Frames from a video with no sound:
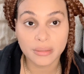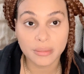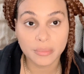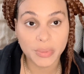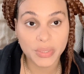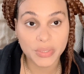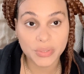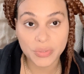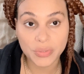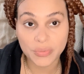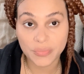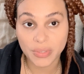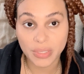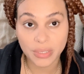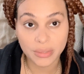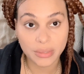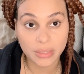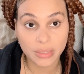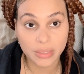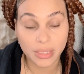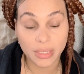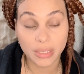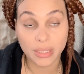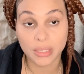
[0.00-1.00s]

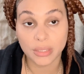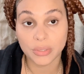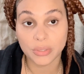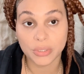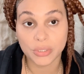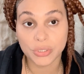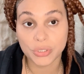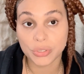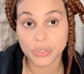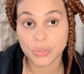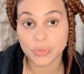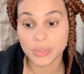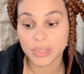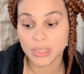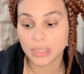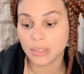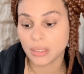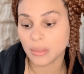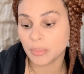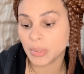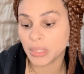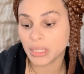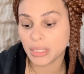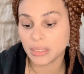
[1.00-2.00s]
Pennsylvania. Like, he could have chose
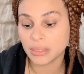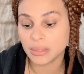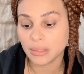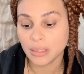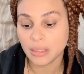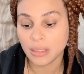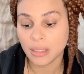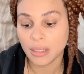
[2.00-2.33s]
any place,